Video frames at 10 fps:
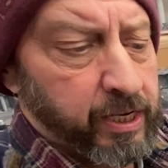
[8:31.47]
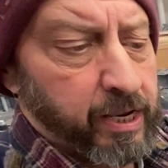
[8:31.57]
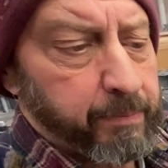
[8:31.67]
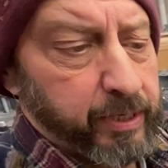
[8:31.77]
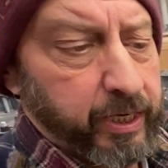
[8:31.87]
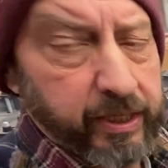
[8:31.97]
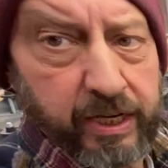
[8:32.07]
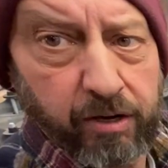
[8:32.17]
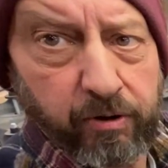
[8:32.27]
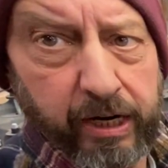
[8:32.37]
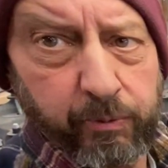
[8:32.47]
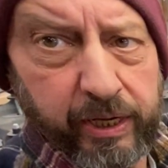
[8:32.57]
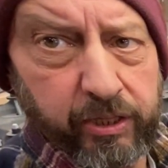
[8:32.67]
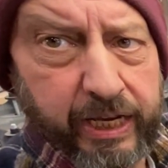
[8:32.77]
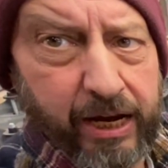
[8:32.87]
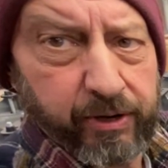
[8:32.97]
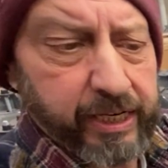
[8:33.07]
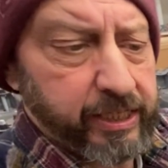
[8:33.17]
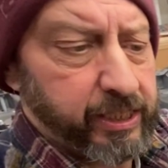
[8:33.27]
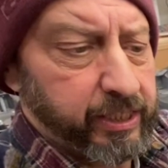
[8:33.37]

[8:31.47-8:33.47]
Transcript: I mean, you can tell right away, look how easy